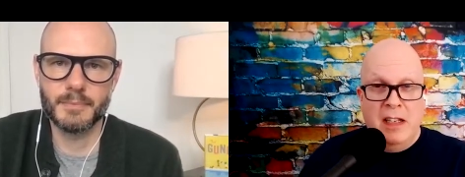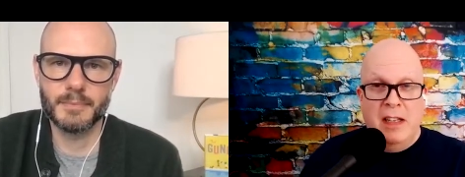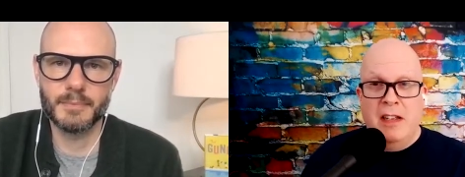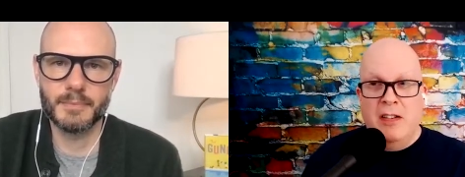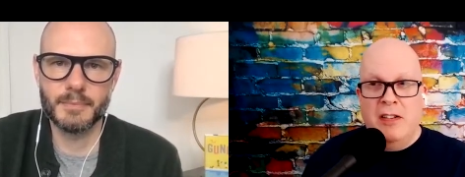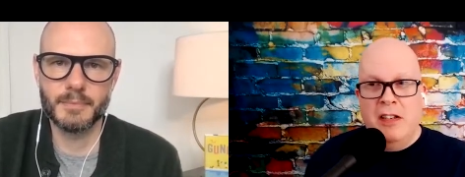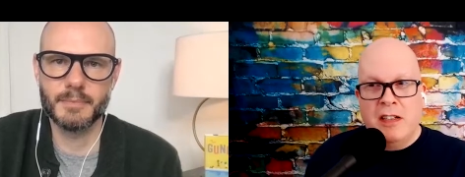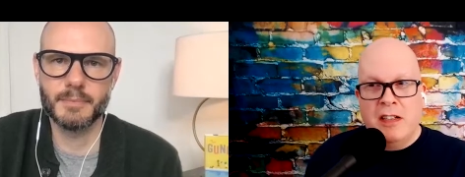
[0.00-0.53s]

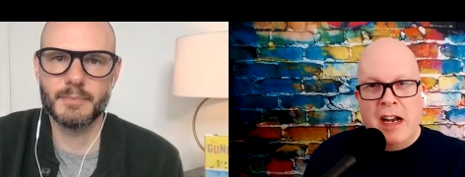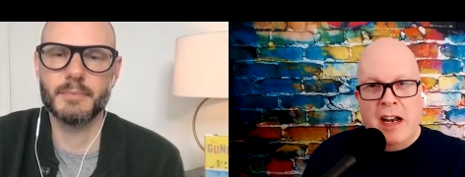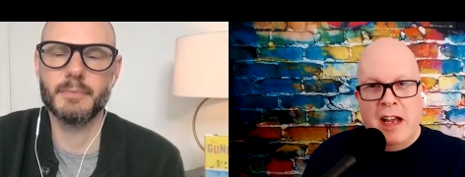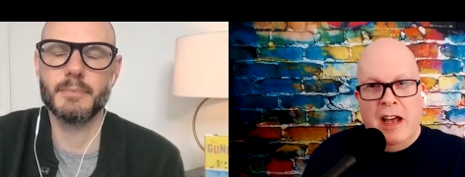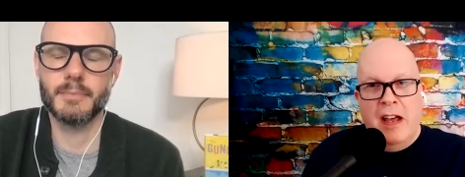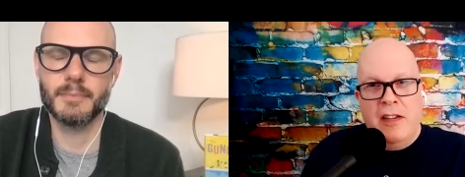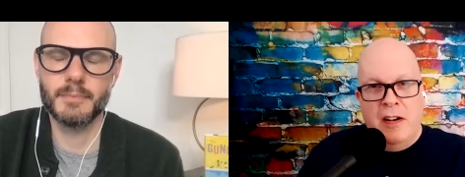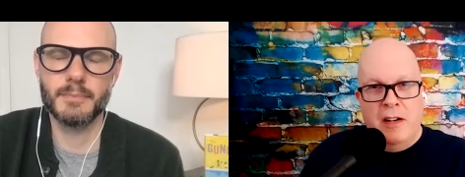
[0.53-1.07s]
Speaker 1: then there's this kind
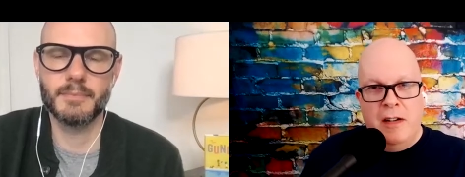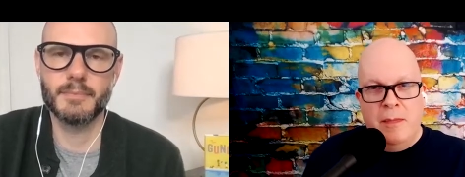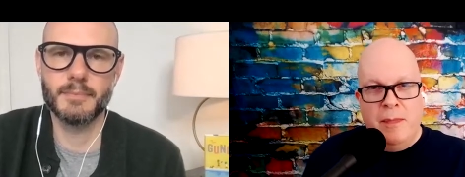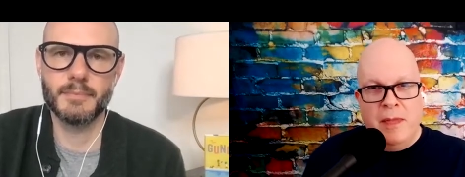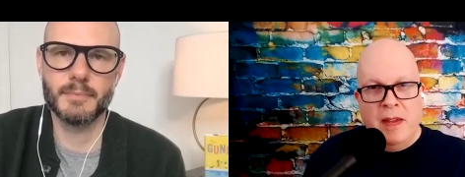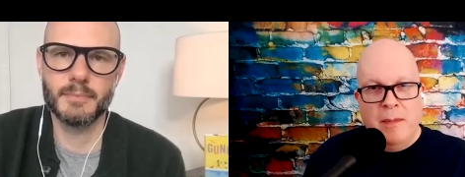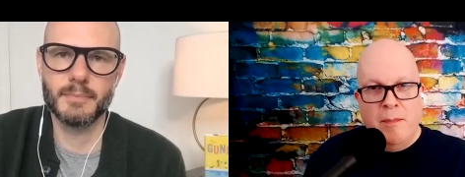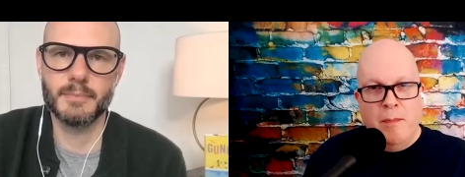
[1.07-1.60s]
of other
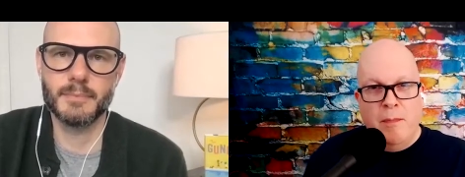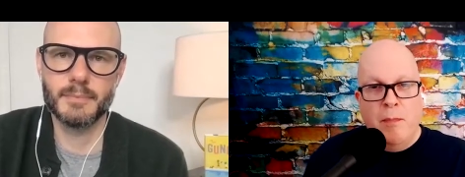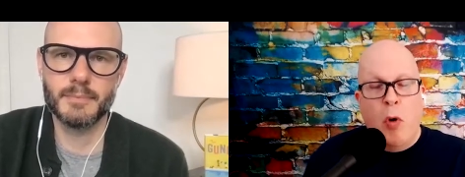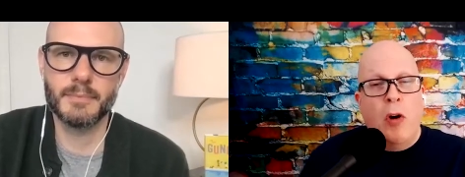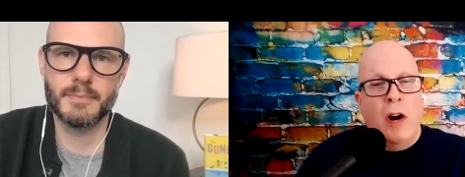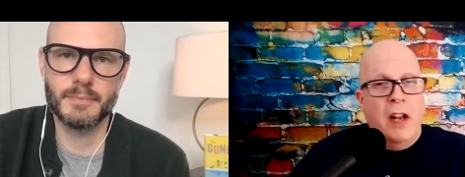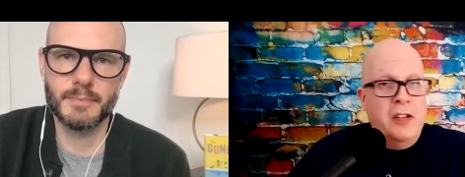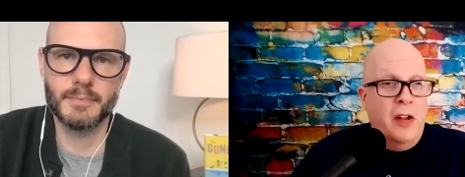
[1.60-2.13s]

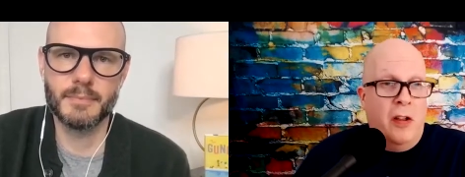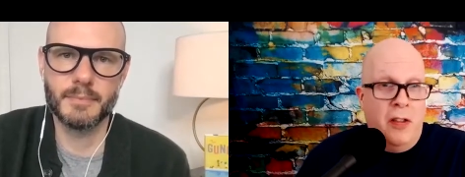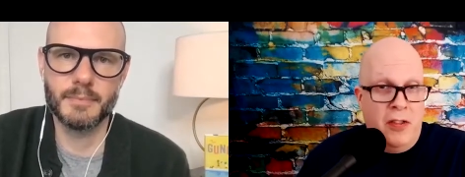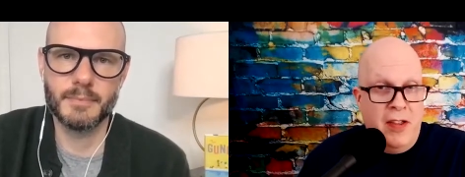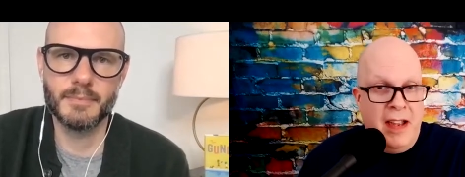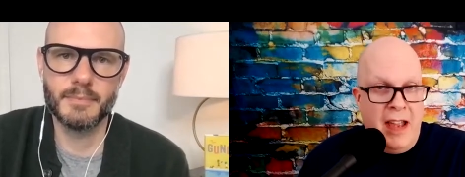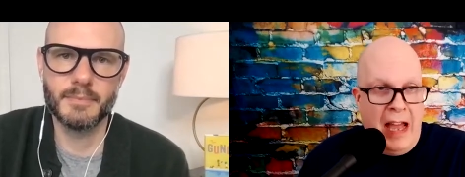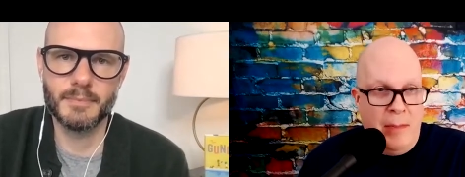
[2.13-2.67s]
more
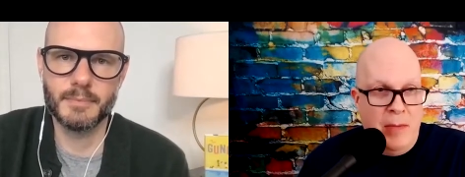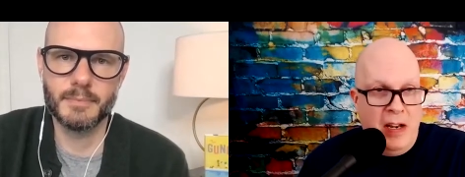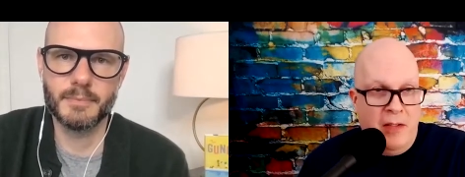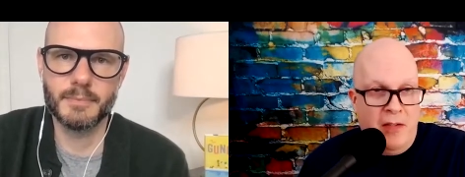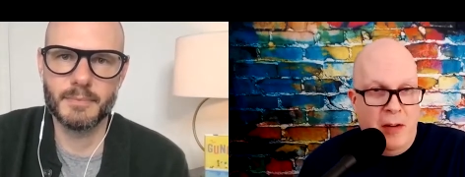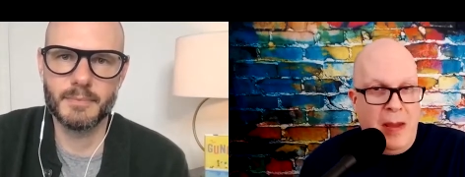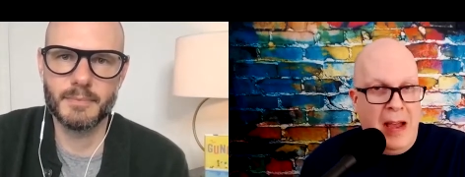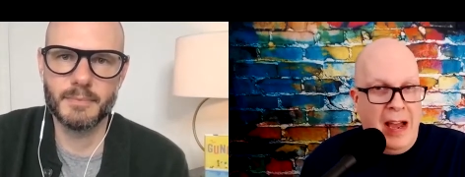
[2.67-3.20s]
adult thing
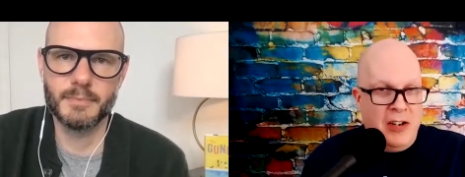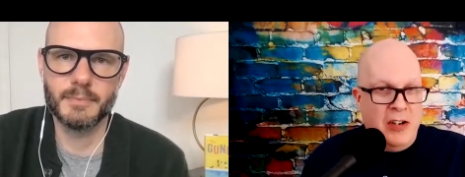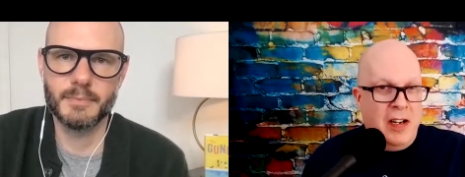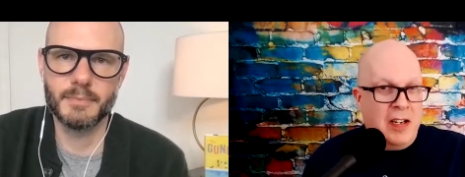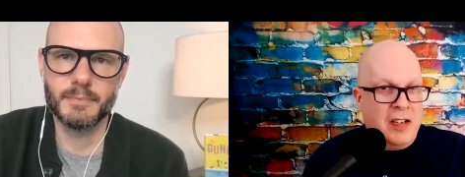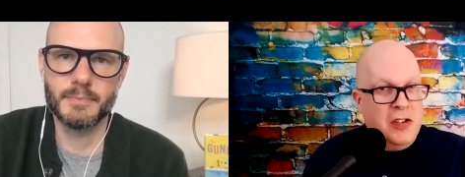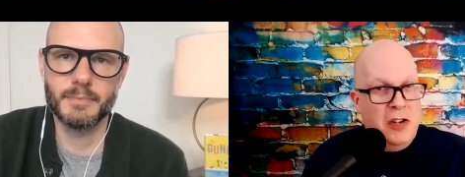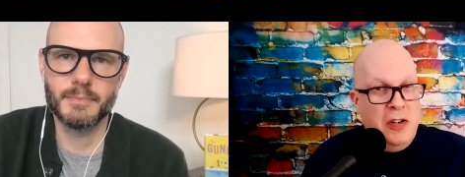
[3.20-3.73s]
happening for
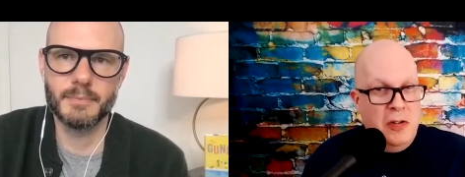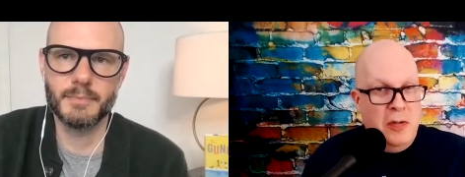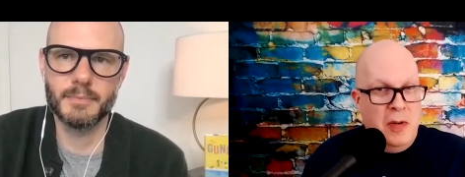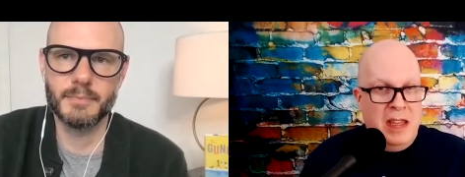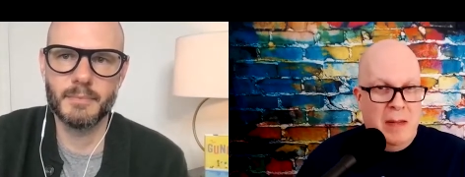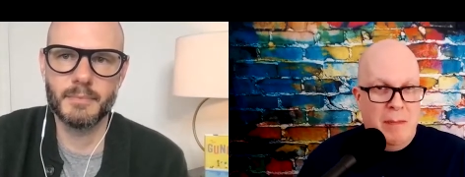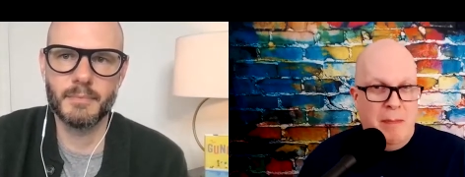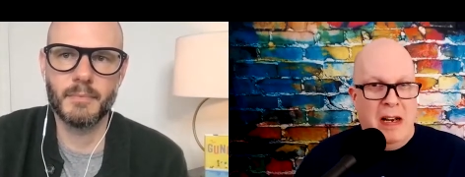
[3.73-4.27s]
Patrick too
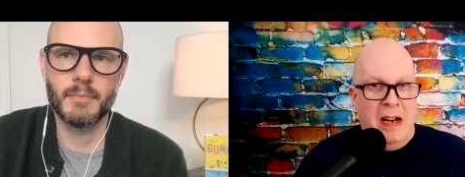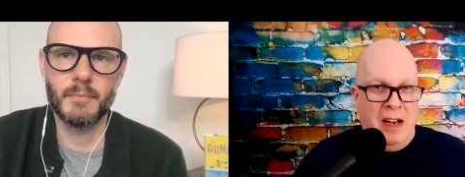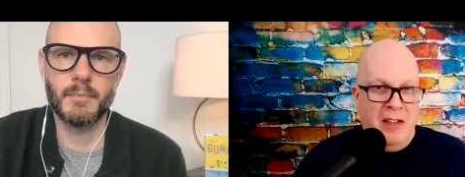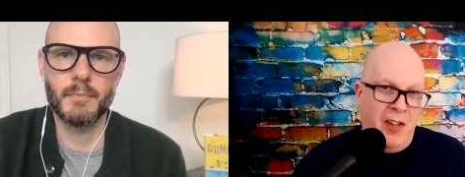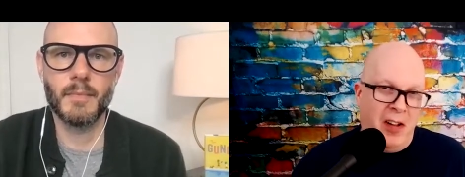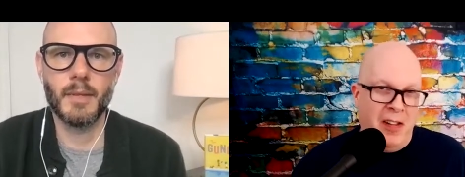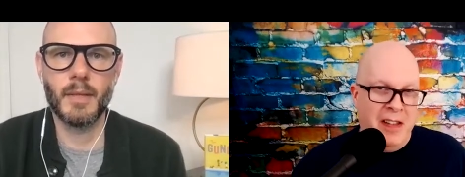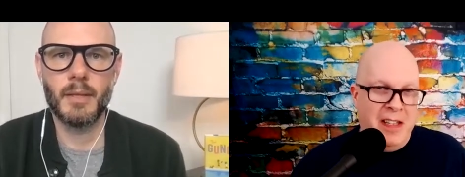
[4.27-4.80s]
in the middle
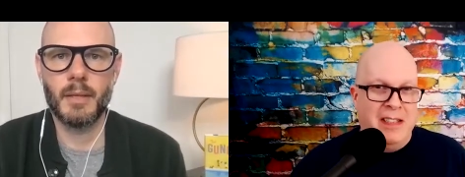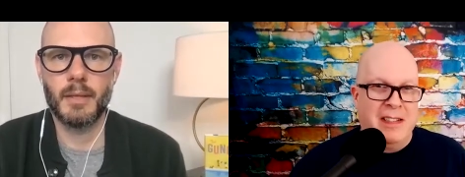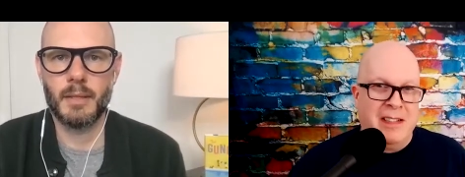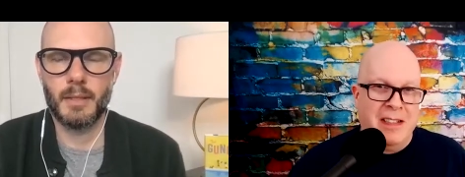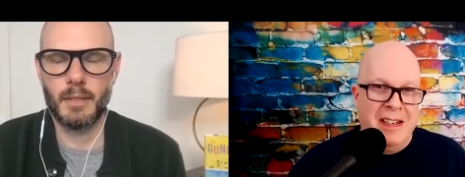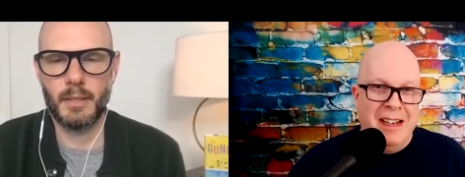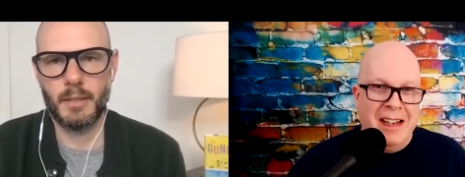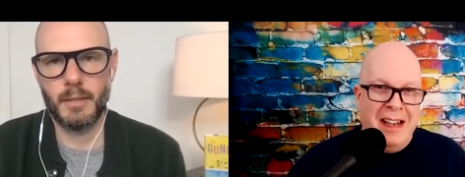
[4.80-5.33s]
of all
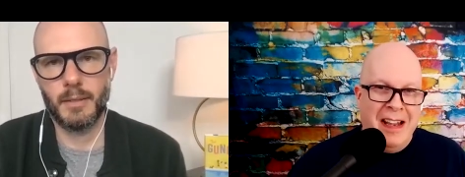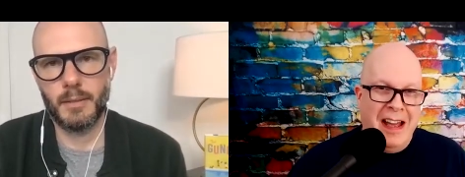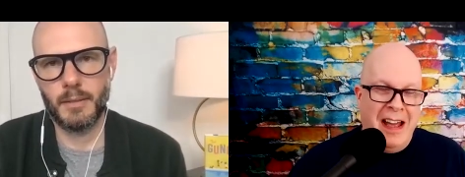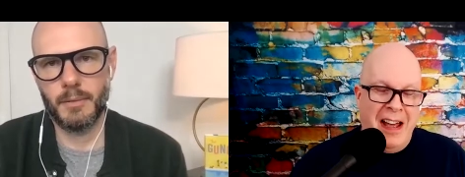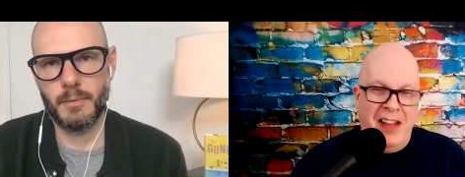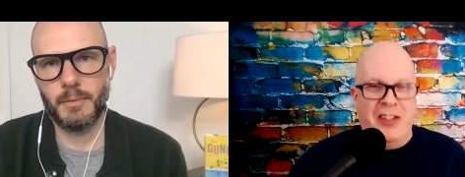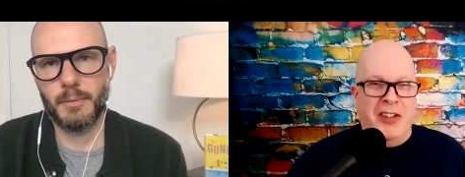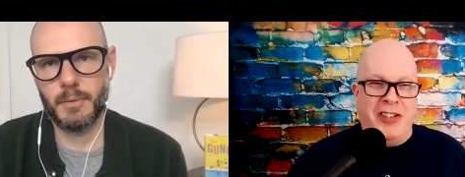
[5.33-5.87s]
this
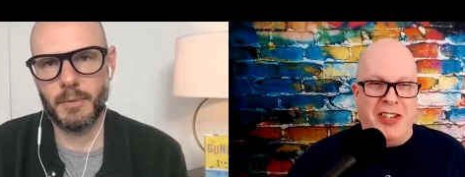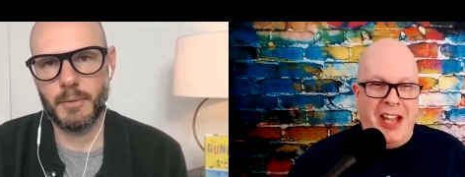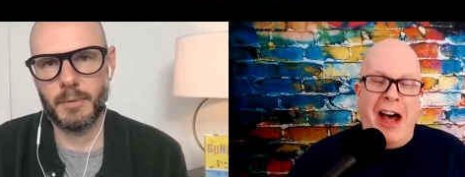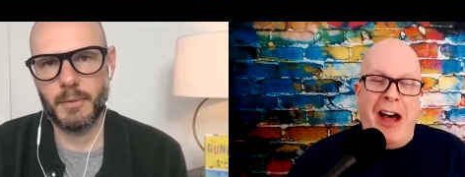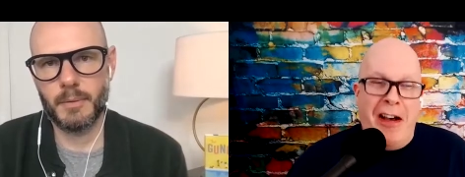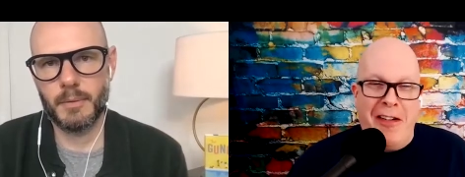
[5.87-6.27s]
other stuff.